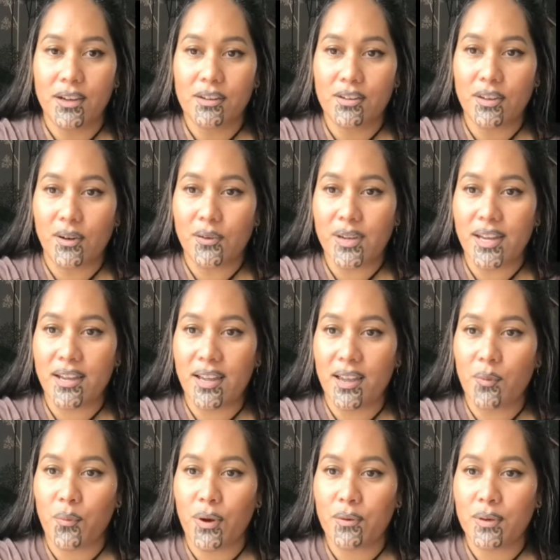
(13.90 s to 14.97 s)
Kia ora and
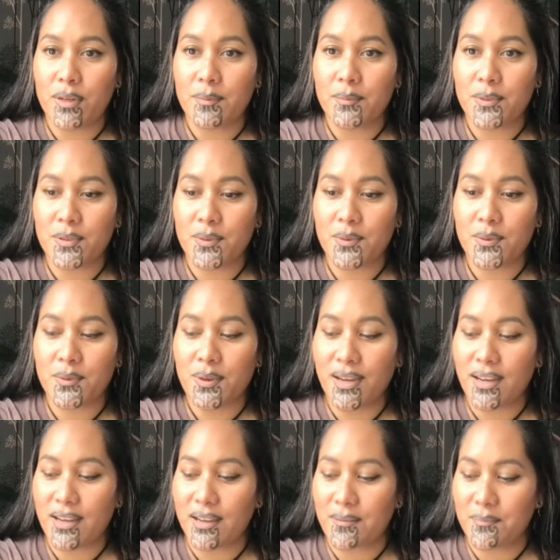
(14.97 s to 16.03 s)
welcome to,
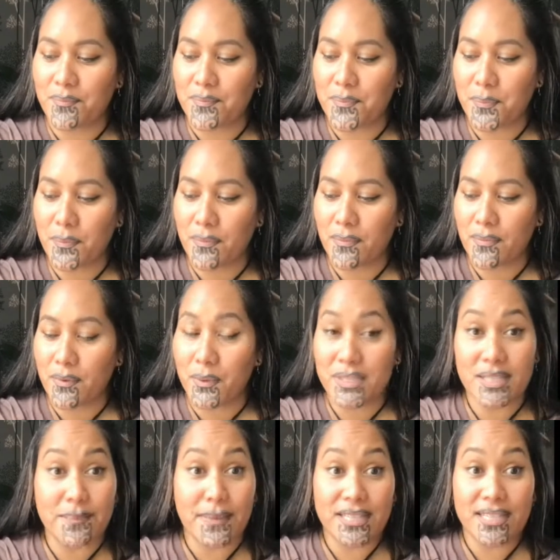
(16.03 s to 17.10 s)

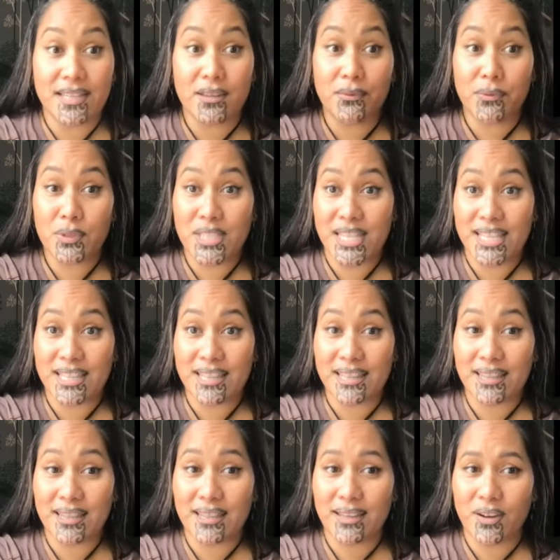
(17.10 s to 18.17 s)
Monday the 14th
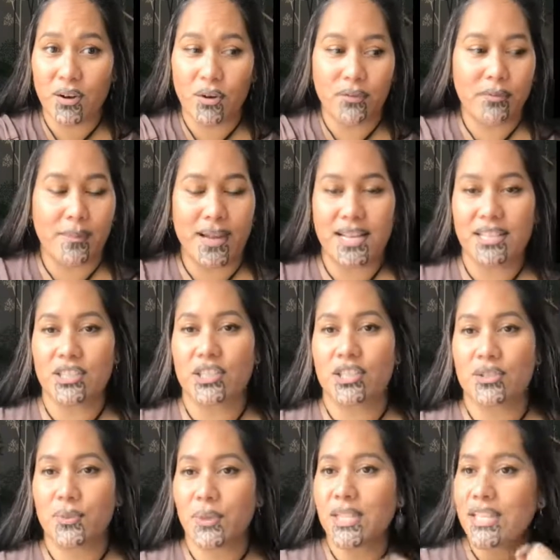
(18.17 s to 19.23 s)
of March
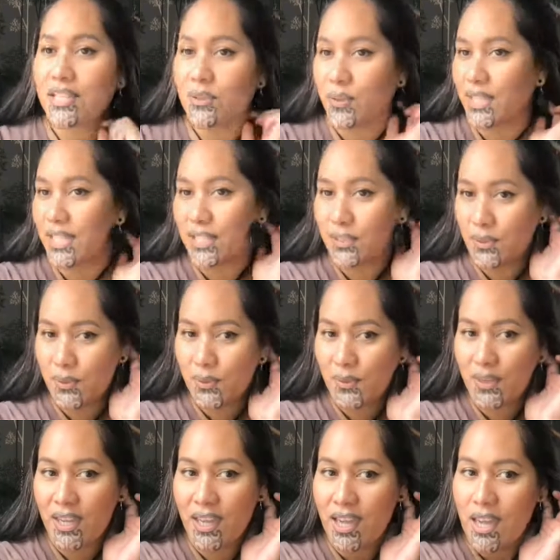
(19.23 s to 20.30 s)
2022.
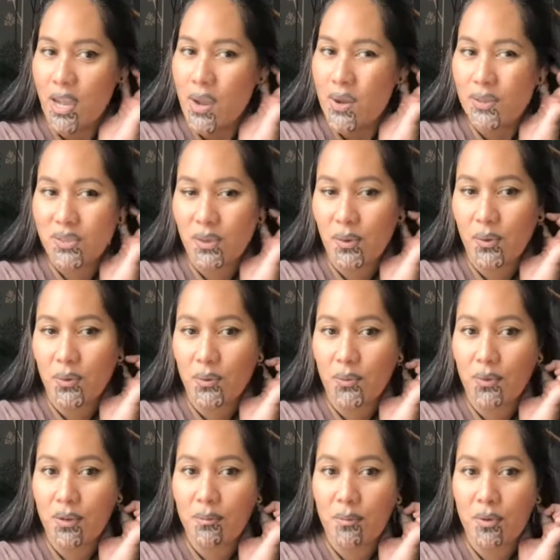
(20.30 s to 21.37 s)
So
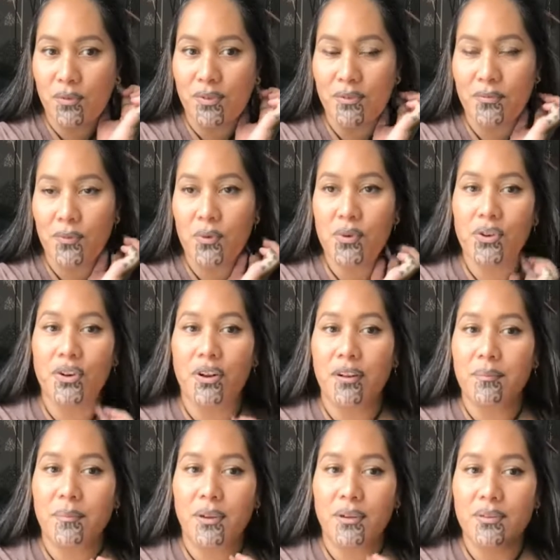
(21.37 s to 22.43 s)
moving forward, I'm
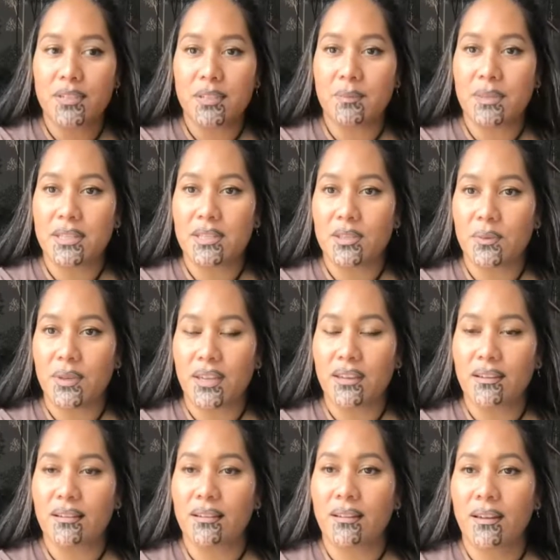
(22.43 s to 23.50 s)
going to be
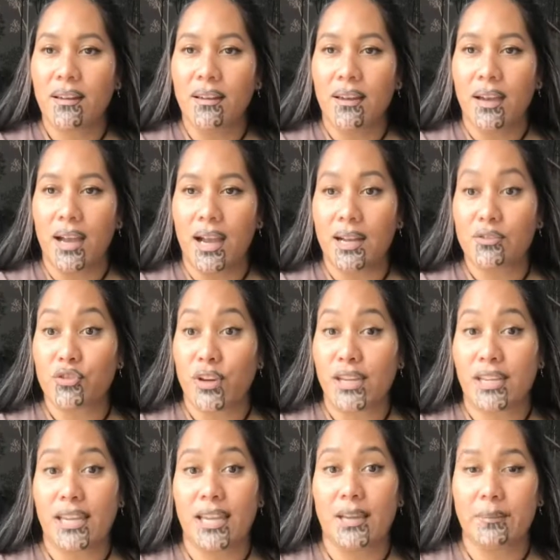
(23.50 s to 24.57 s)
trying to
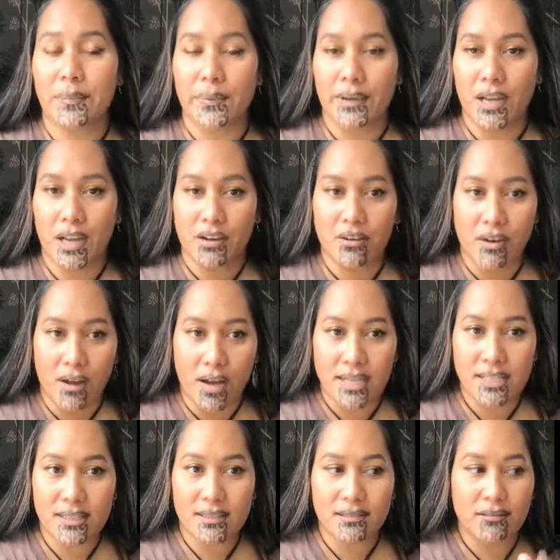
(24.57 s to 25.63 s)
keep a
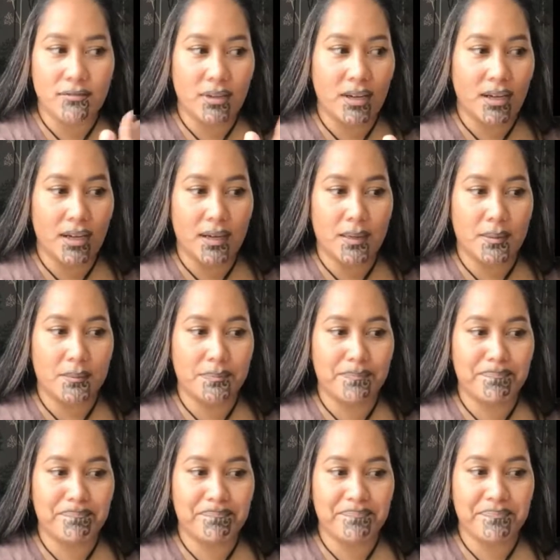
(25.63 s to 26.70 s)
nice
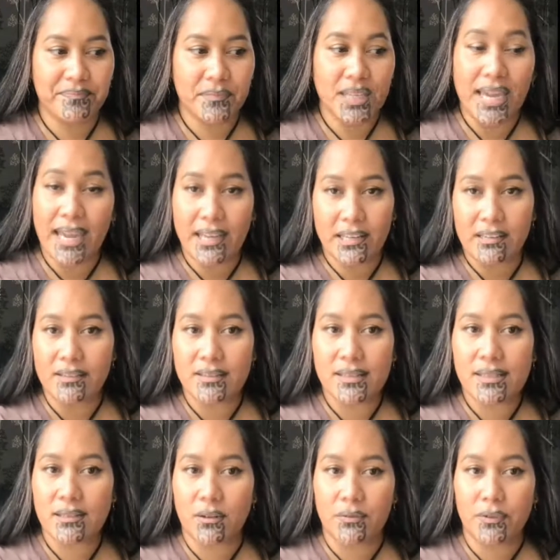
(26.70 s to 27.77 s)

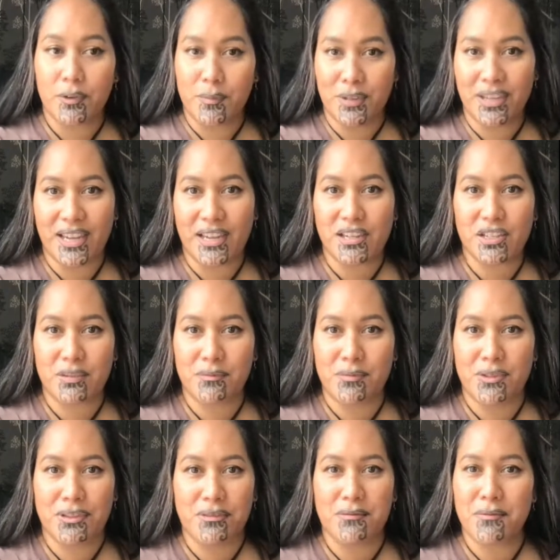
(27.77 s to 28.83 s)
cadence of communication
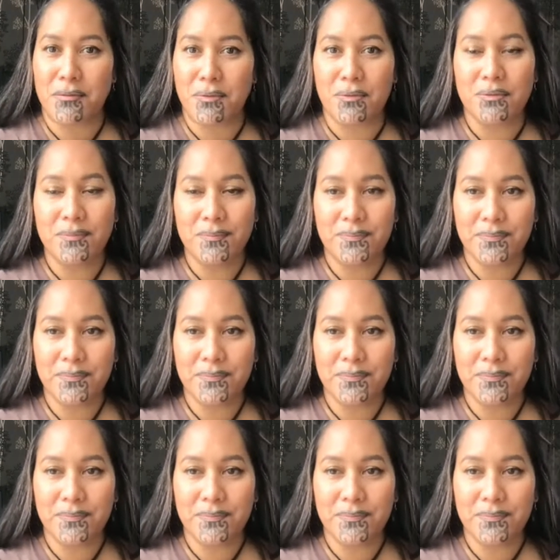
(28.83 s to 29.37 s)
with you all.